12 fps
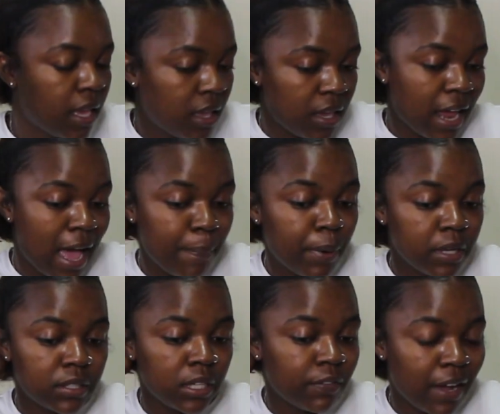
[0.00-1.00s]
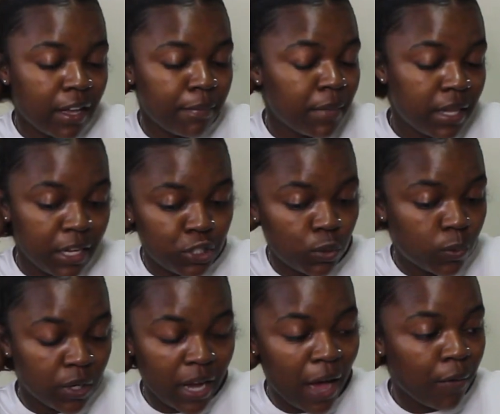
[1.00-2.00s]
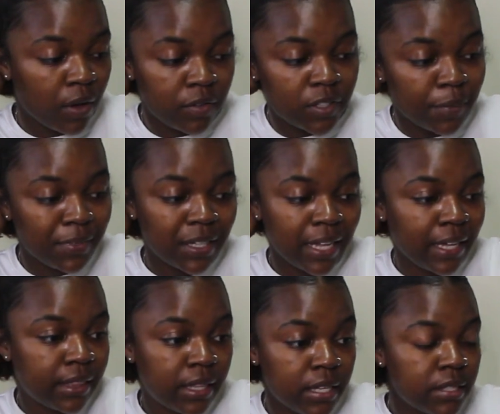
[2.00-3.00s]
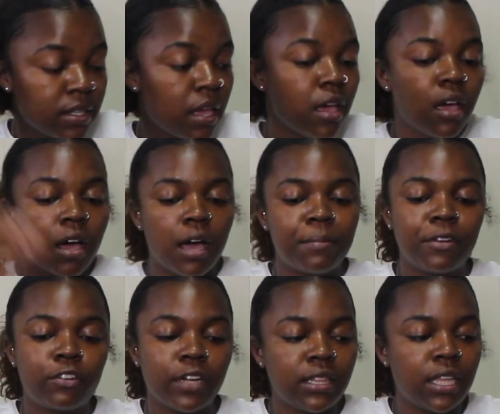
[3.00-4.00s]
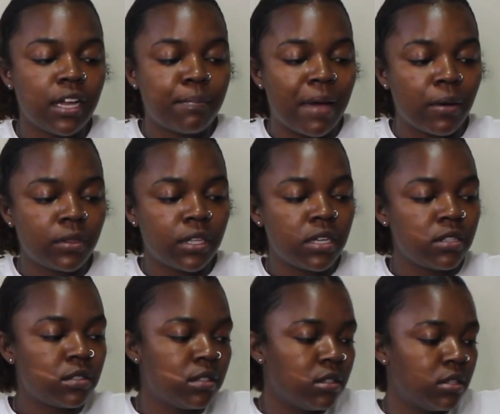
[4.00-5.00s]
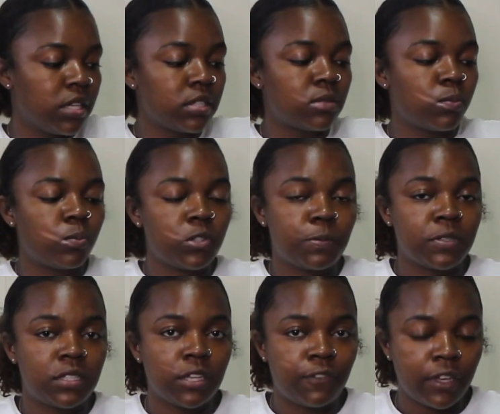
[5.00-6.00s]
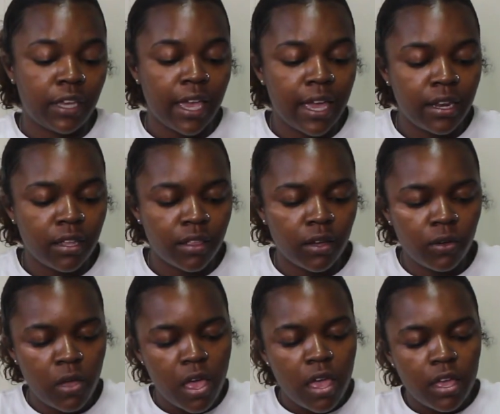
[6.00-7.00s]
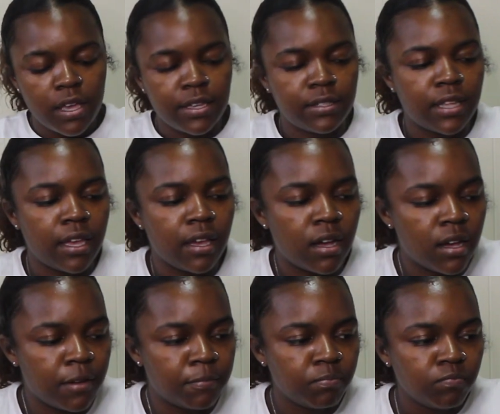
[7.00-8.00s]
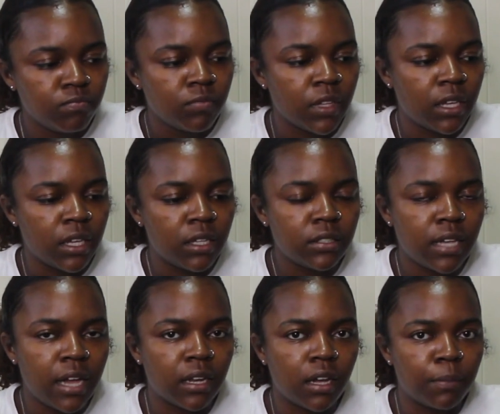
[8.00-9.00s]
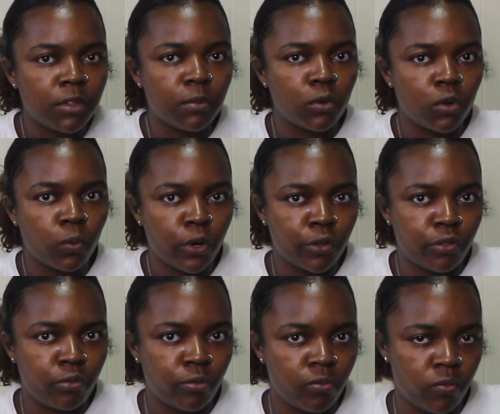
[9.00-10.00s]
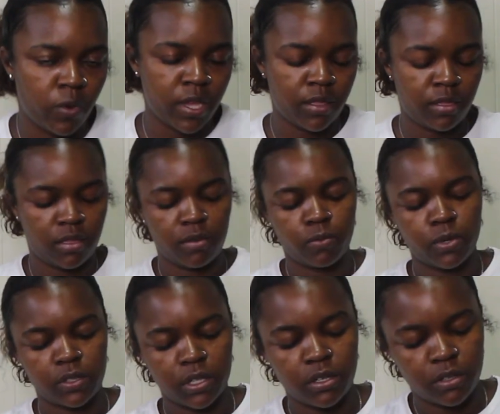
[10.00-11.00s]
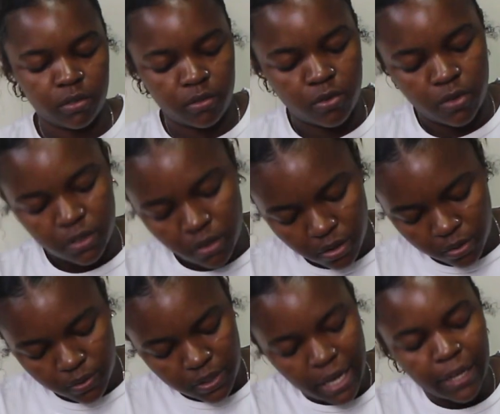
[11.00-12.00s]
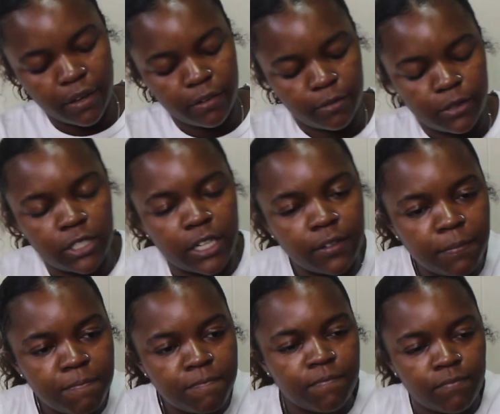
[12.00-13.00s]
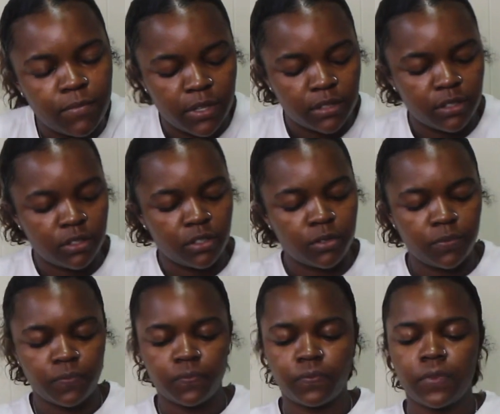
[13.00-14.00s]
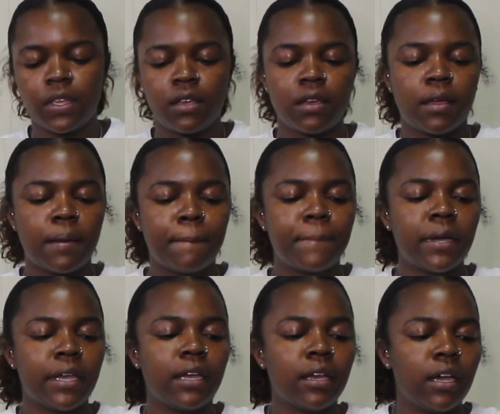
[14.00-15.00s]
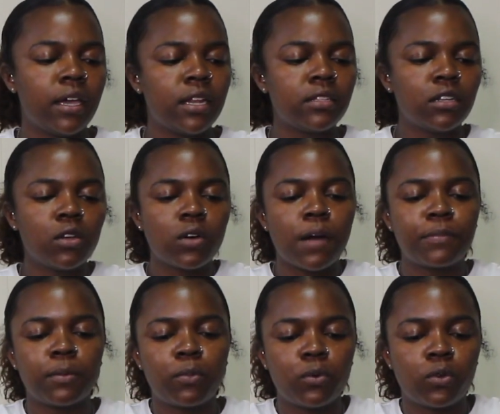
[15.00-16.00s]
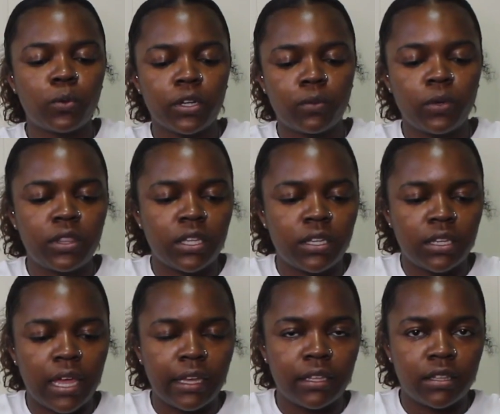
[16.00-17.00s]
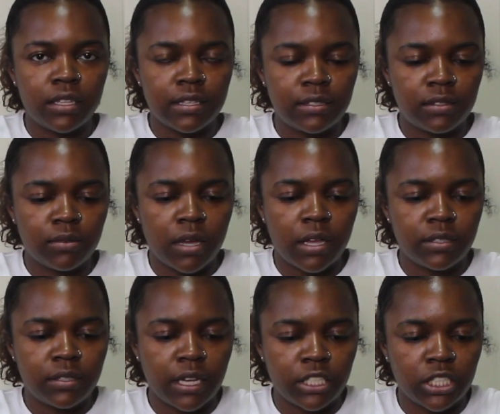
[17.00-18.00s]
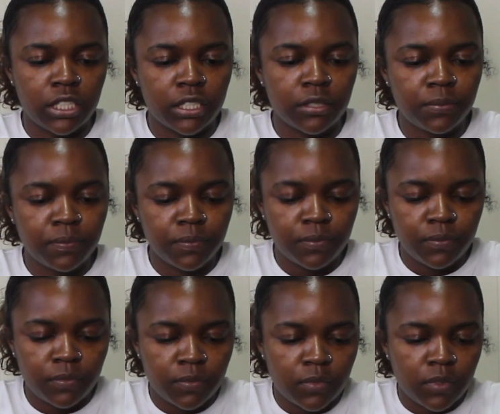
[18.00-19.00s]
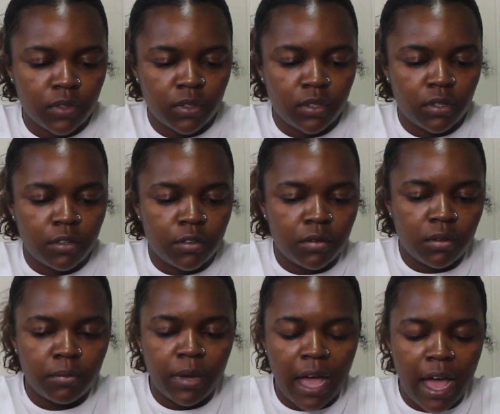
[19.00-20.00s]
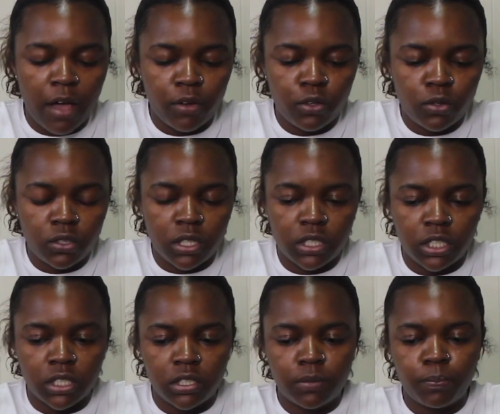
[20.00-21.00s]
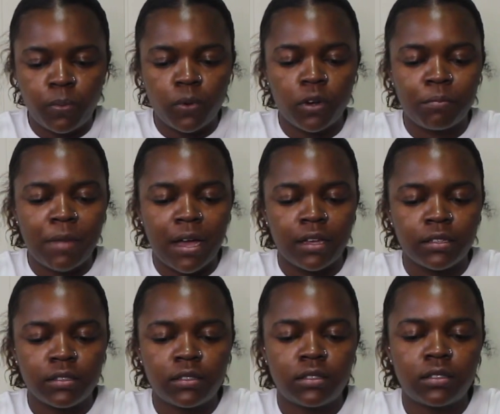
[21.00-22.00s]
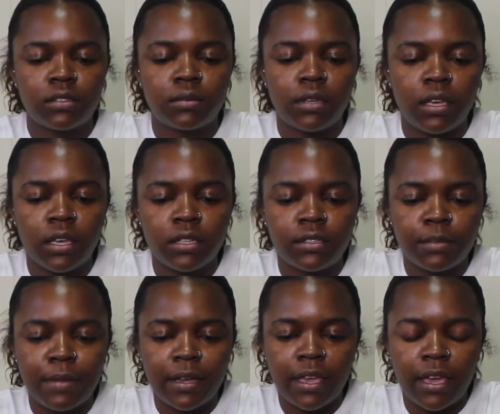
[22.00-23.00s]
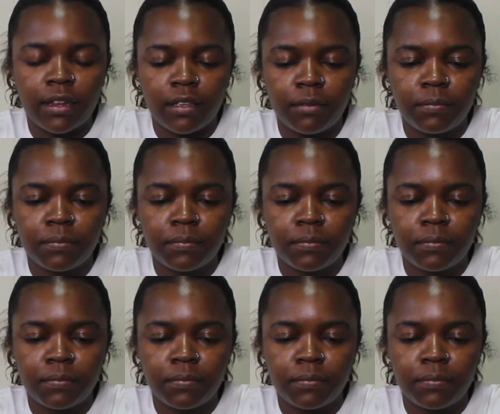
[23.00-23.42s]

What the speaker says: And I personally recommend that you work out of something like this. The great thing about this specific caddy though, is that it is kind of comfortable to work with. What's in here? Hold on, it's a little tight. It's just new, but it is a little comfortable to work within this section here. But I'll usually just pour mine into my caddy.